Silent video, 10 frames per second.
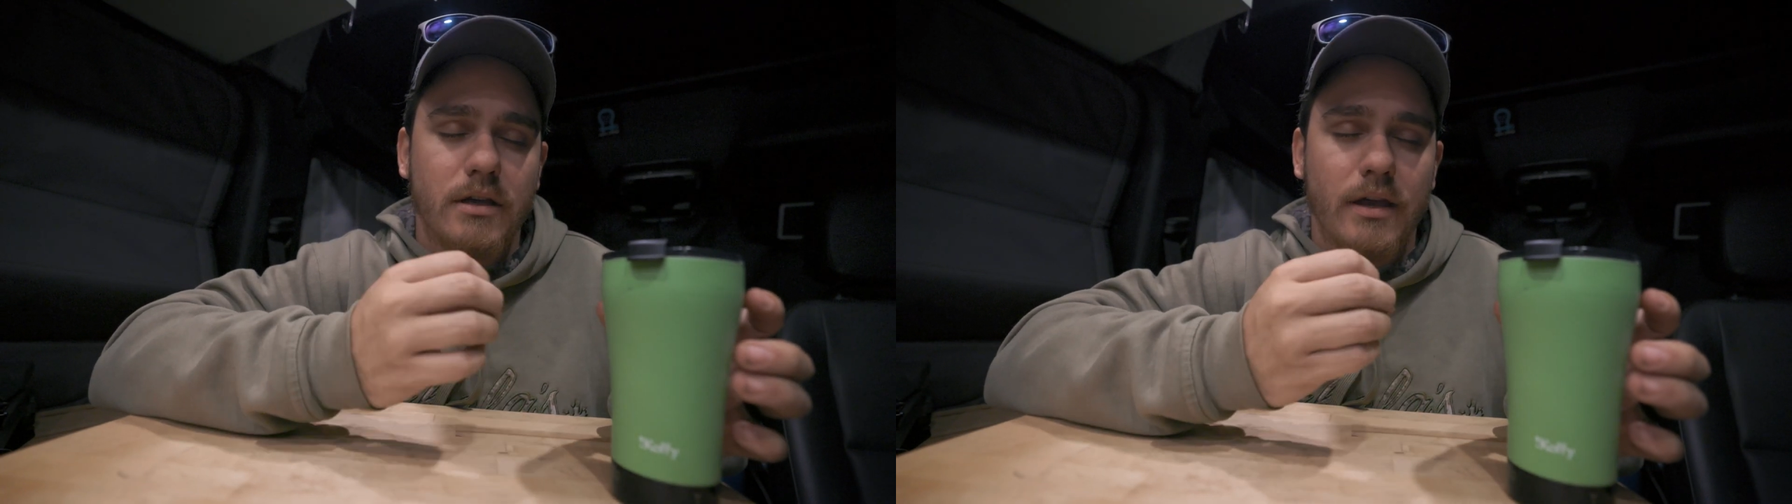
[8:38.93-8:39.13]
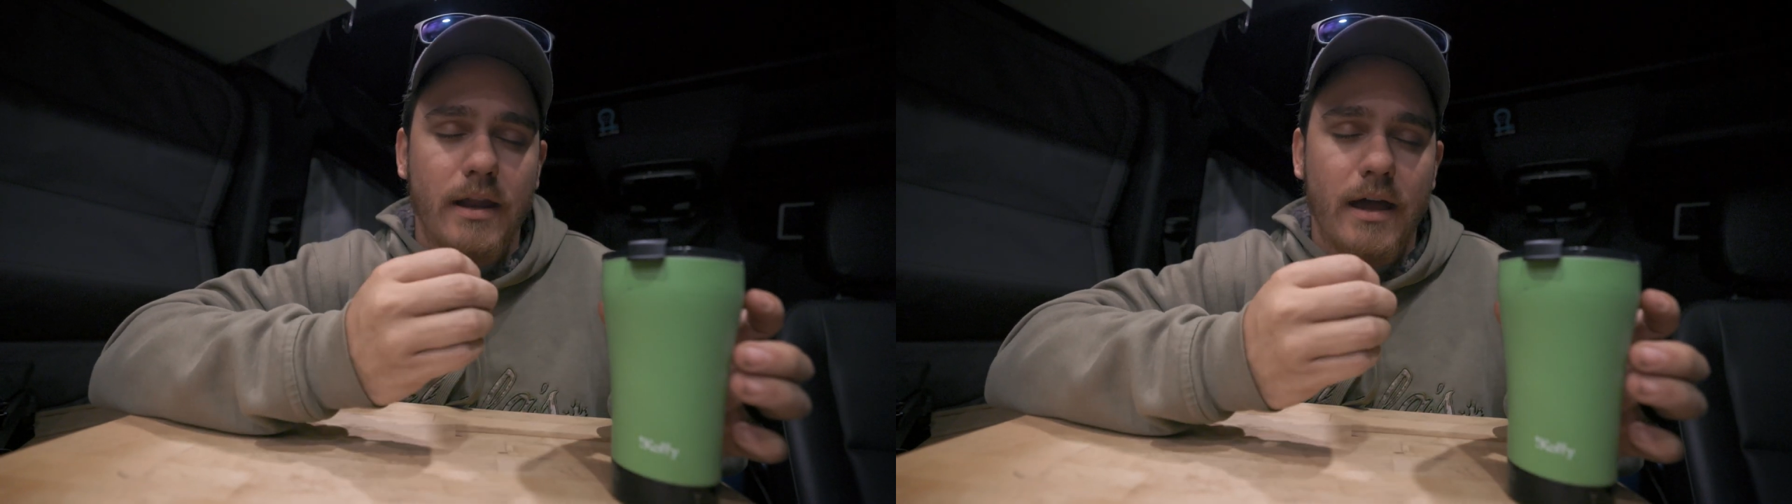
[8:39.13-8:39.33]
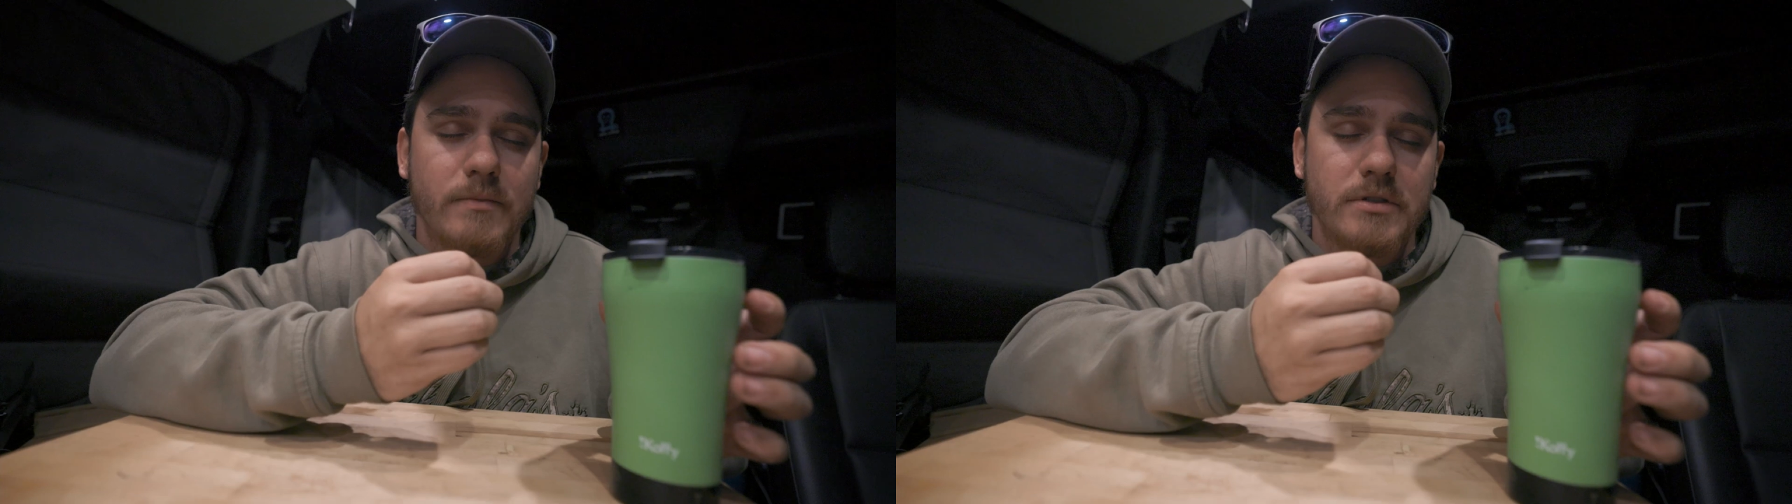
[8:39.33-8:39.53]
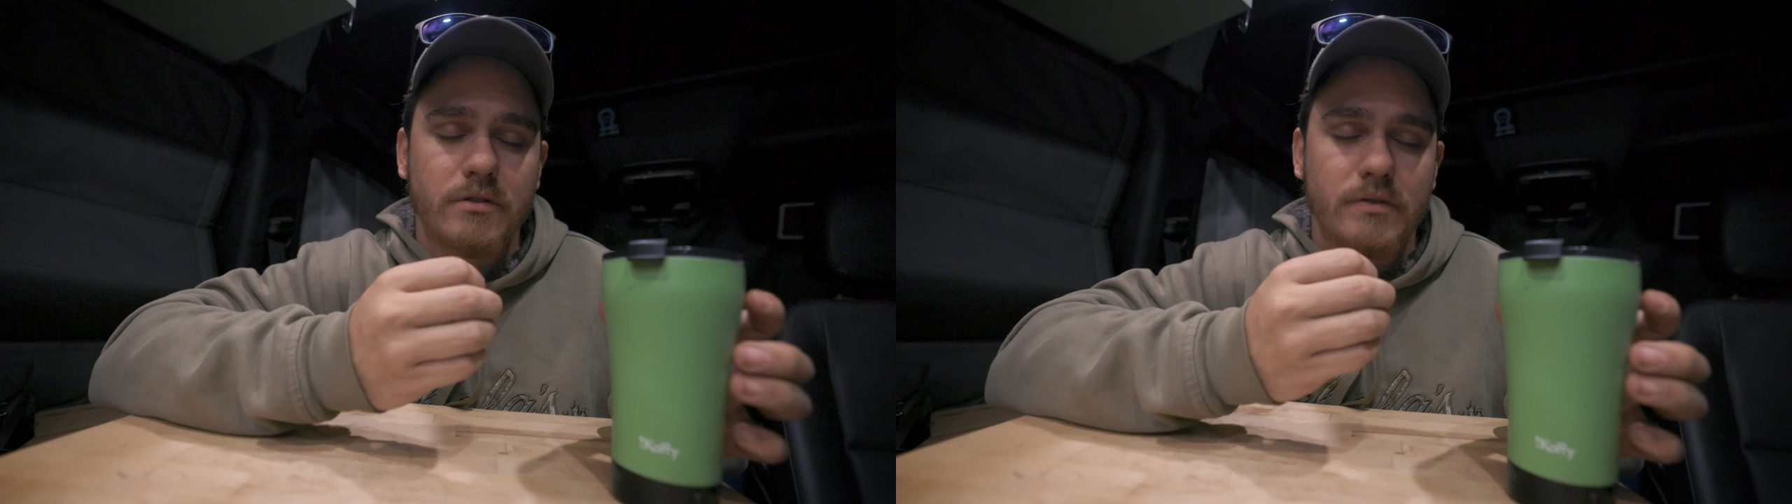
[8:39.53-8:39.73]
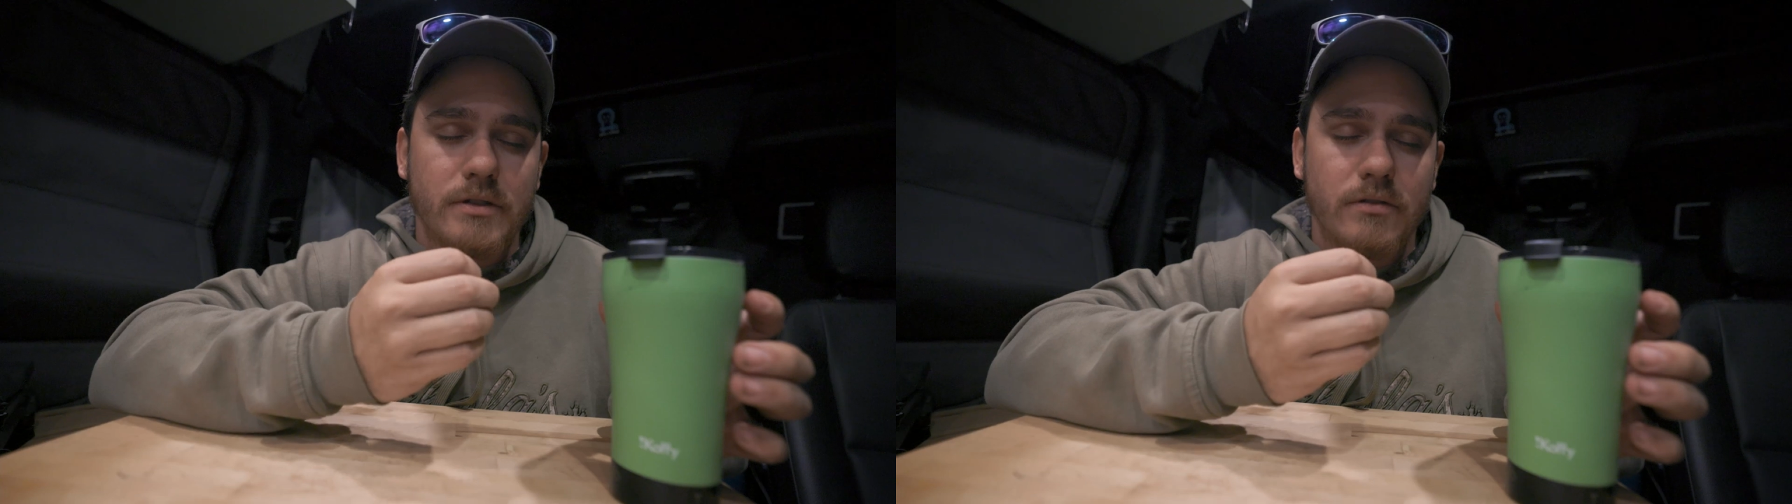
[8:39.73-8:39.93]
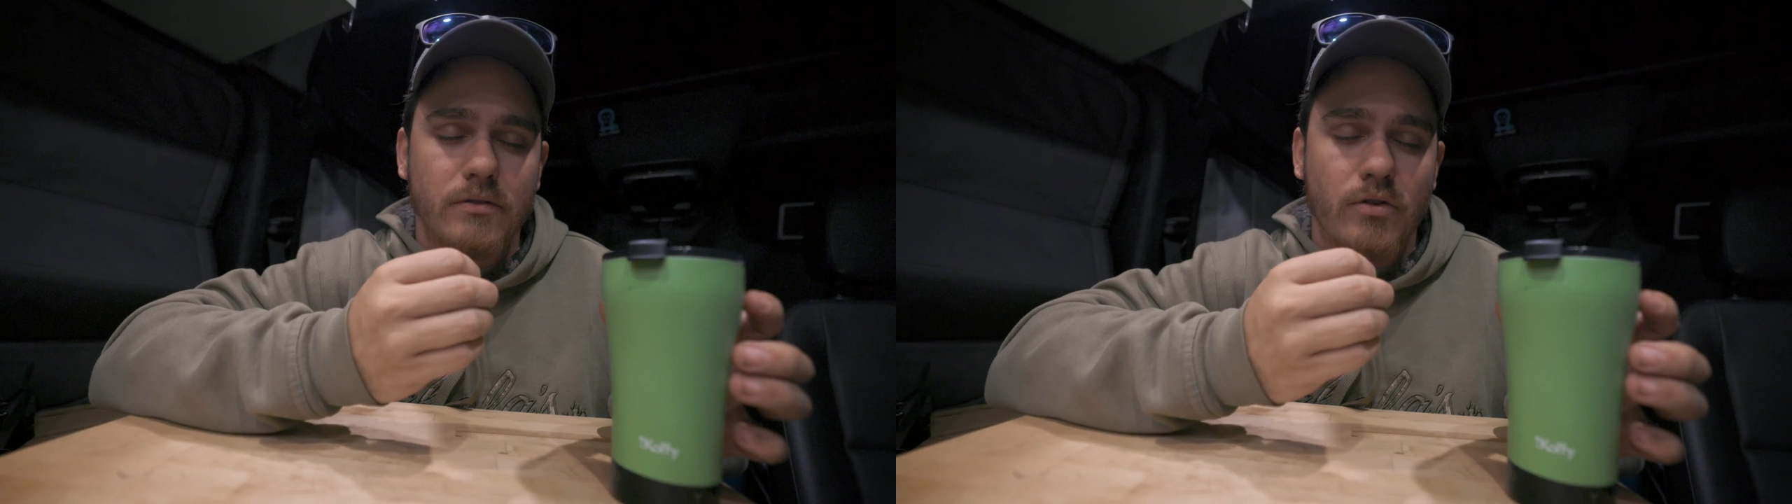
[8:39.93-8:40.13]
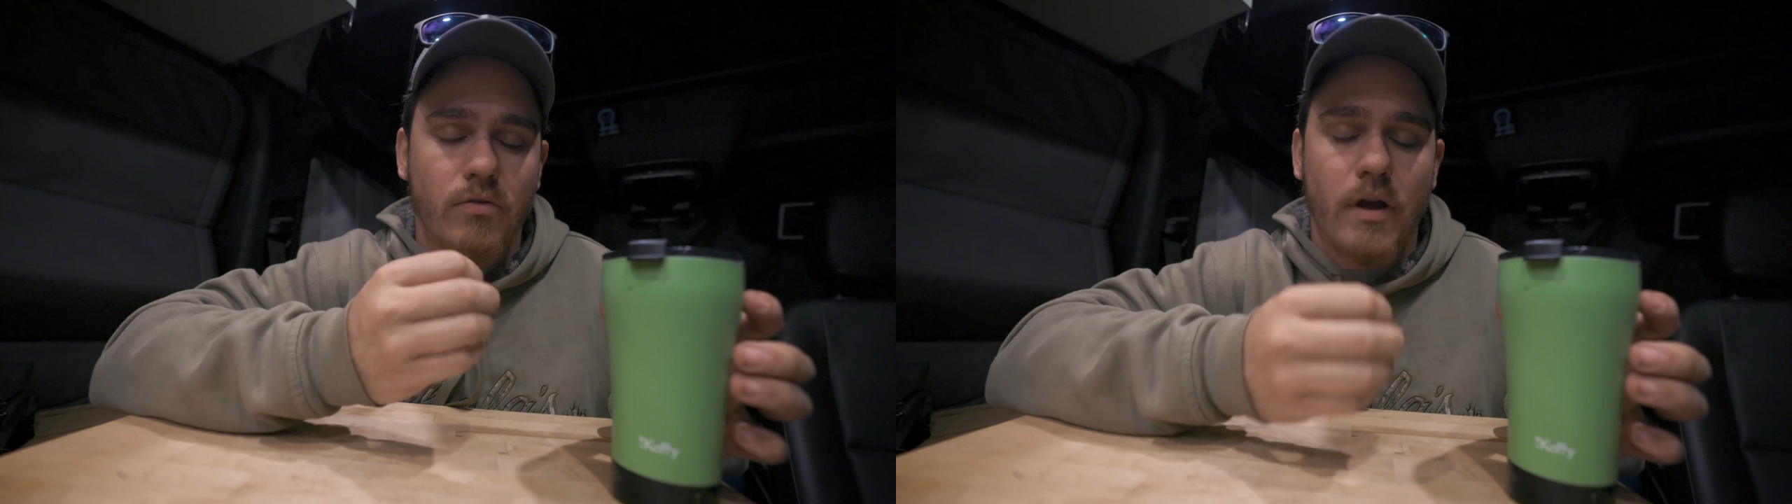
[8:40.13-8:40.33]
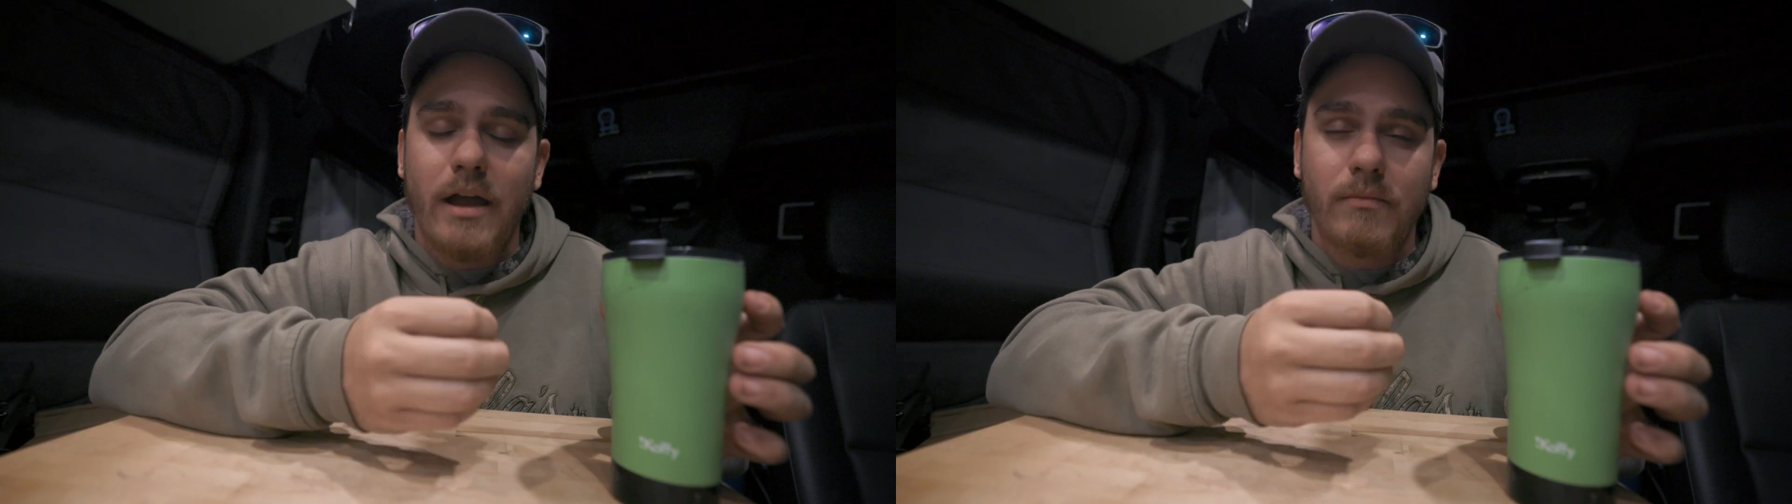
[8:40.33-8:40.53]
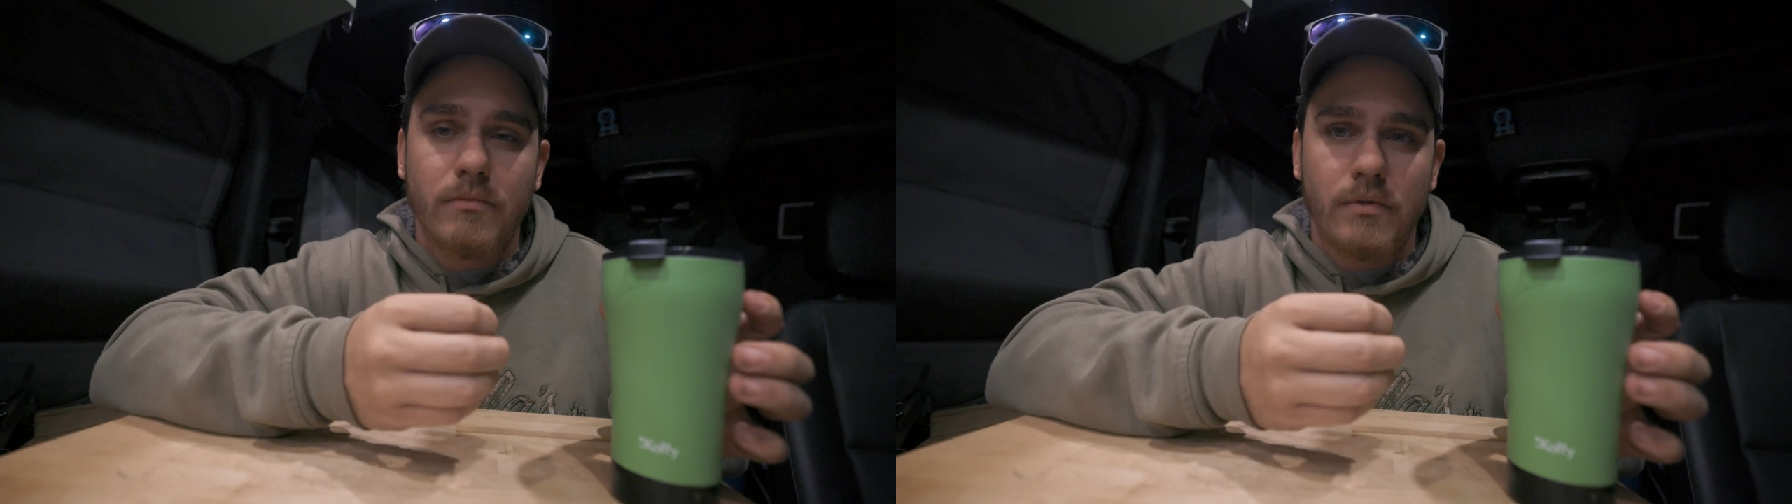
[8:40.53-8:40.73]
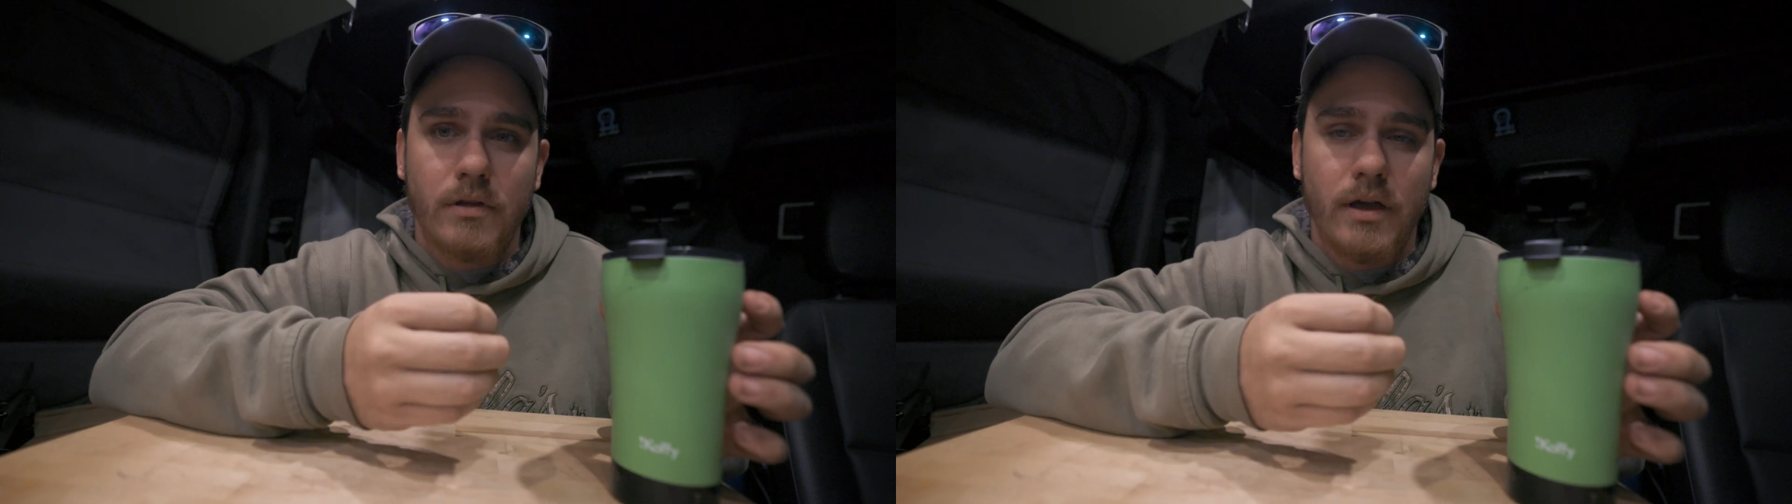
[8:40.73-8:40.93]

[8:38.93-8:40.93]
an absolute crime,